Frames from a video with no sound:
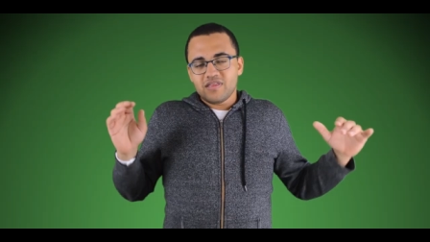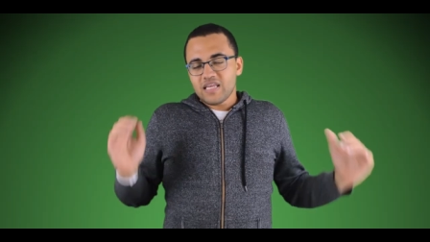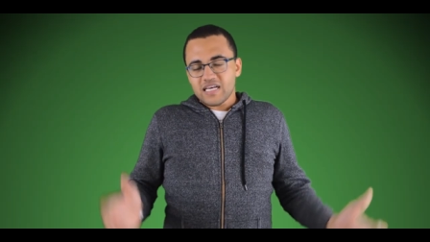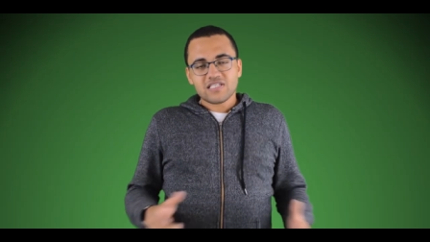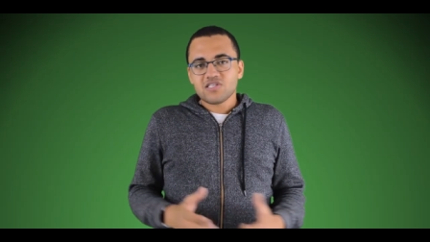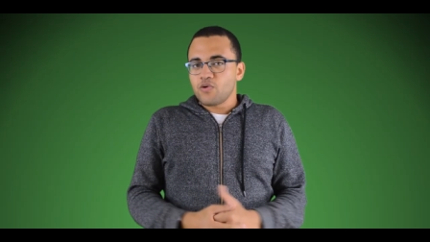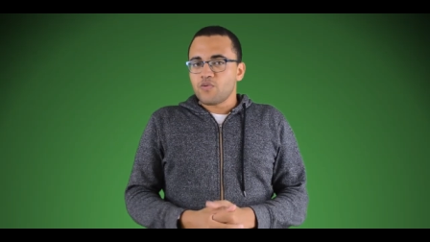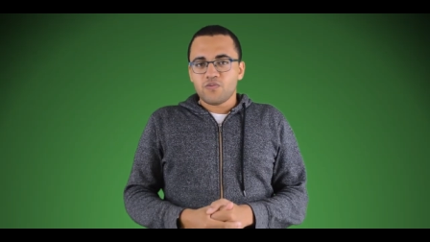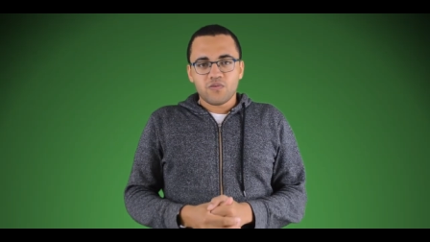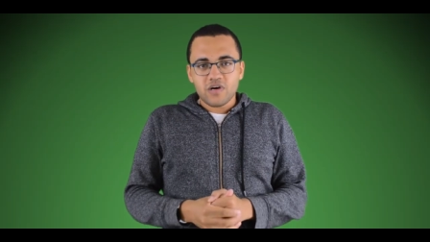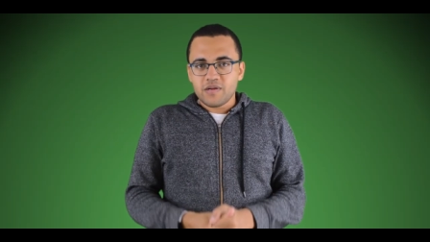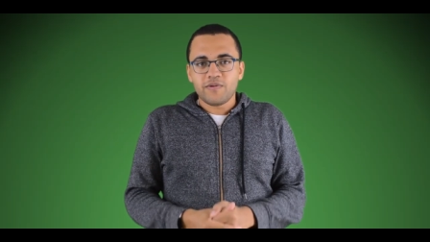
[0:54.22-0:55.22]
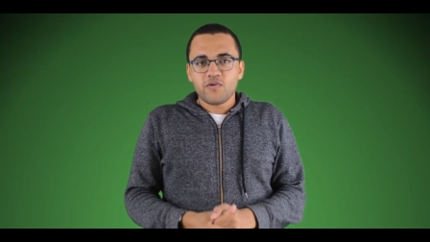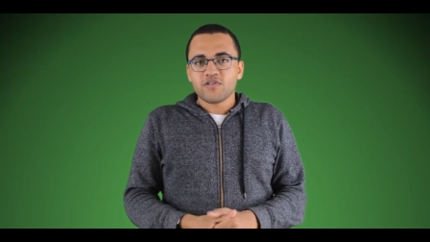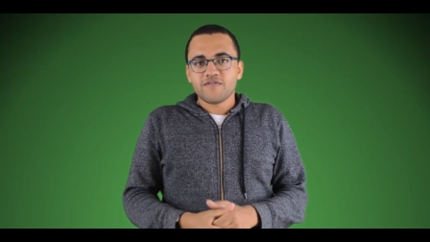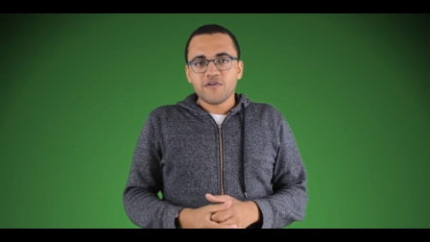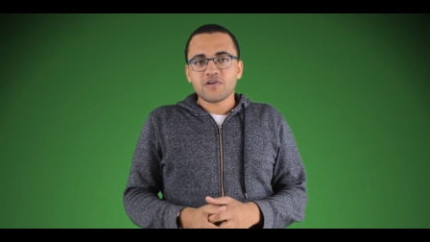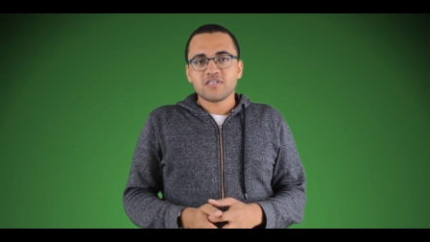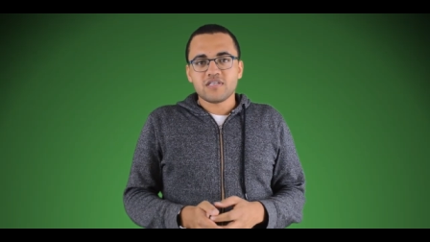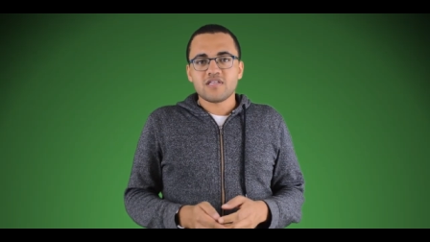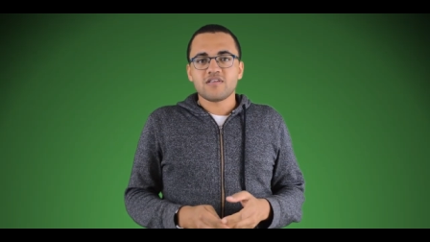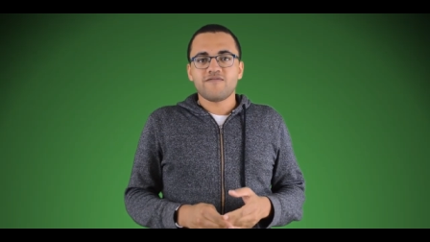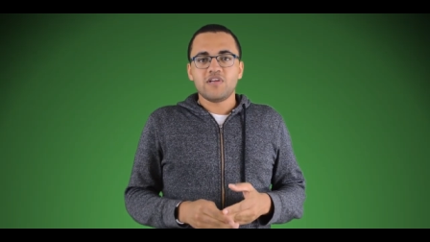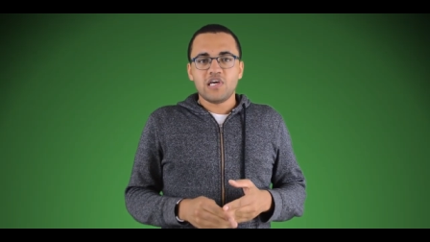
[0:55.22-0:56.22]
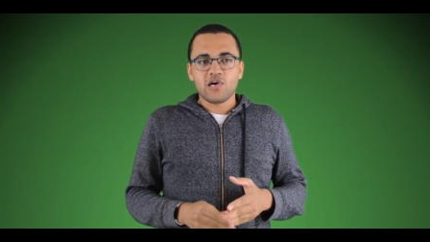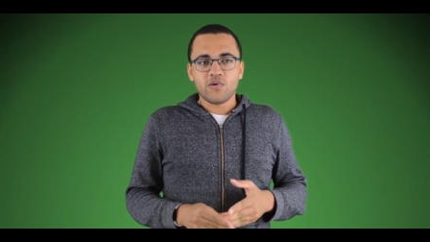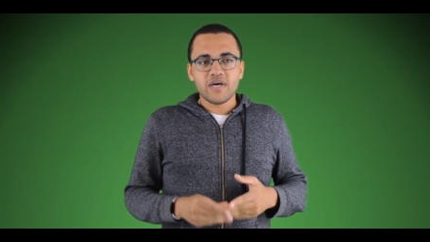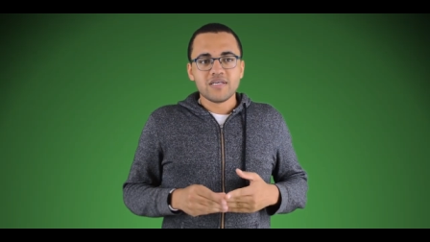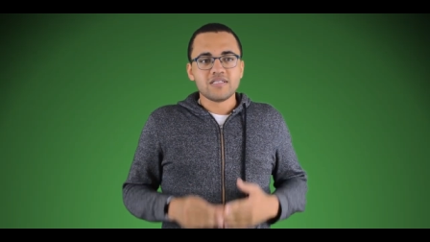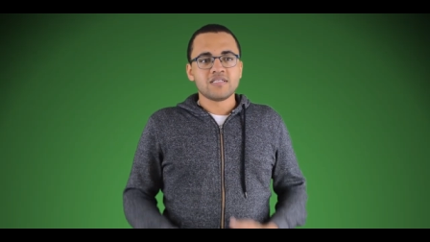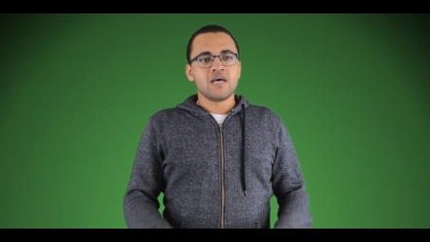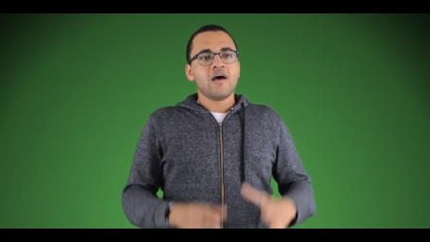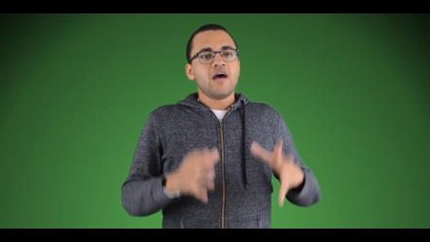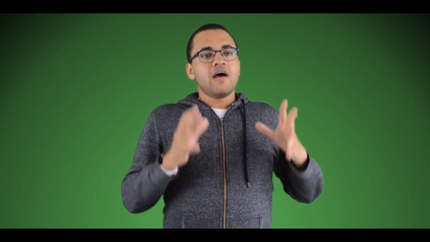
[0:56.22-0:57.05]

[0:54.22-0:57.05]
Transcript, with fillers: That's not going to be what the focus of this video is.